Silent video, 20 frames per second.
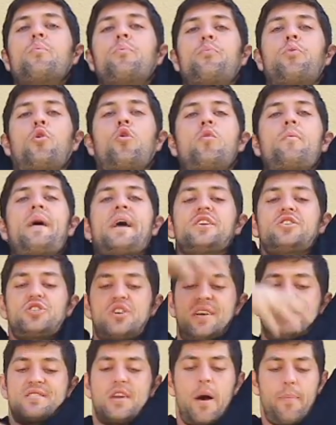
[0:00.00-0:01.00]
pull my
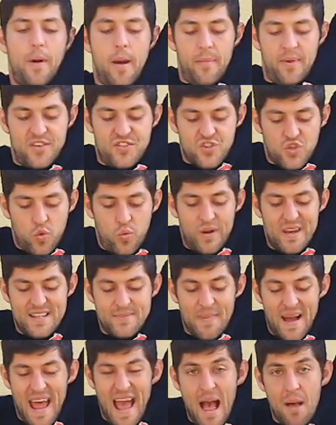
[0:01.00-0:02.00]
chest up, I'm gonna squeeze
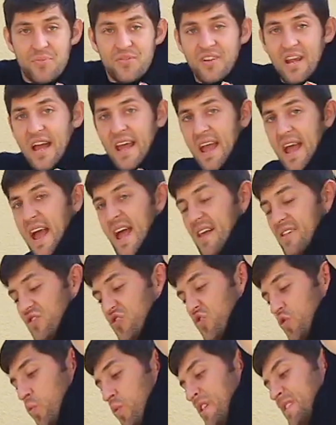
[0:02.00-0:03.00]
my abs tight and
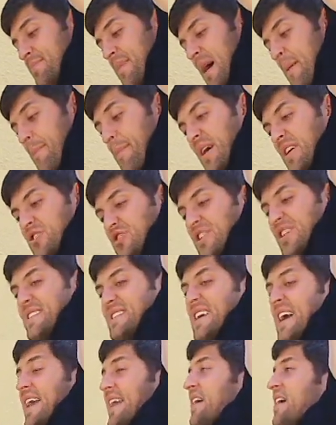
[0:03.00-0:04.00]
squeeze my butt cheeks
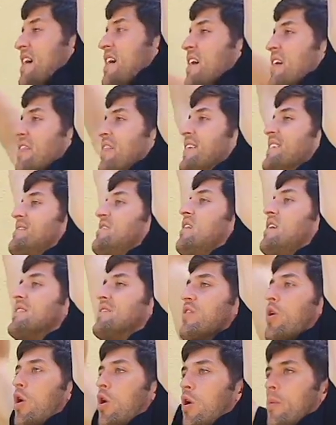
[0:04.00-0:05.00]
tight. This
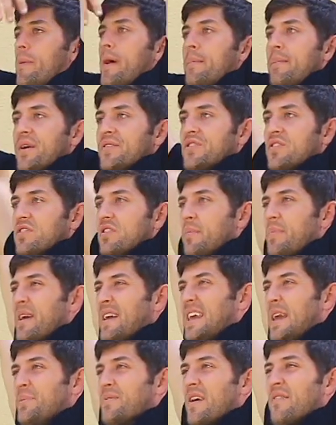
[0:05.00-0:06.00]
lines all my muscles up,
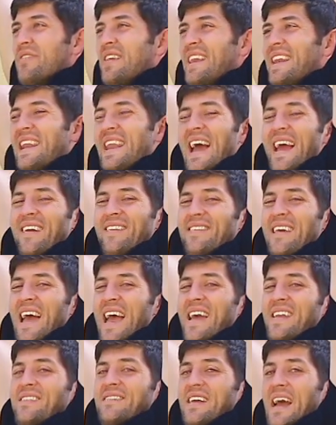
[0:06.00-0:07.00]
it keeps everything nice
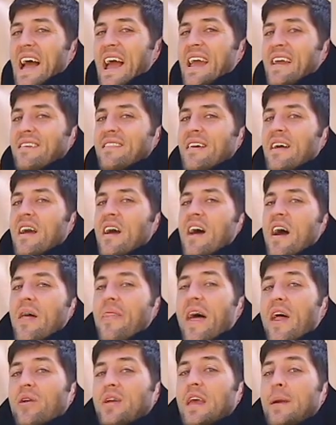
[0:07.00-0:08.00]
and tight.
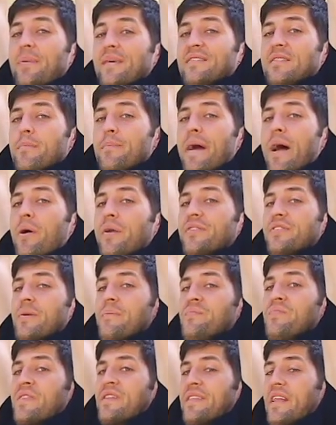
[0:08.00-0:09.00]
That'll keep us in balance.
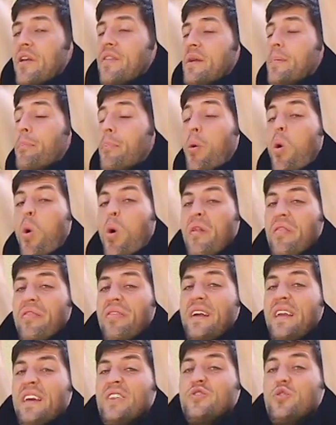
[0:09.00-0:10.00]
Now the important
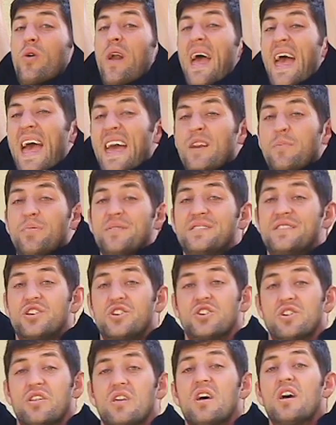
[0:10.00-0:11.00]
thing is your head
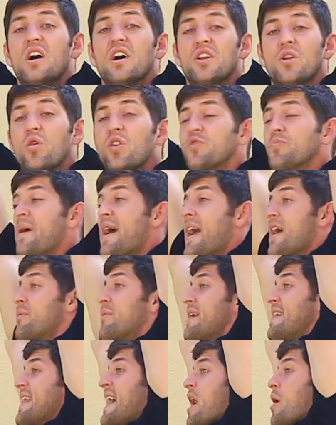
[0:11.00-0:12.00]
position. Notice my head
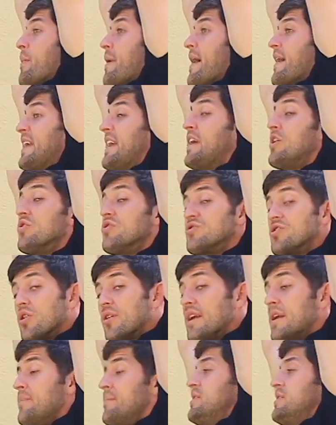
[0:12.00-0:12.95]
right now, my ears are in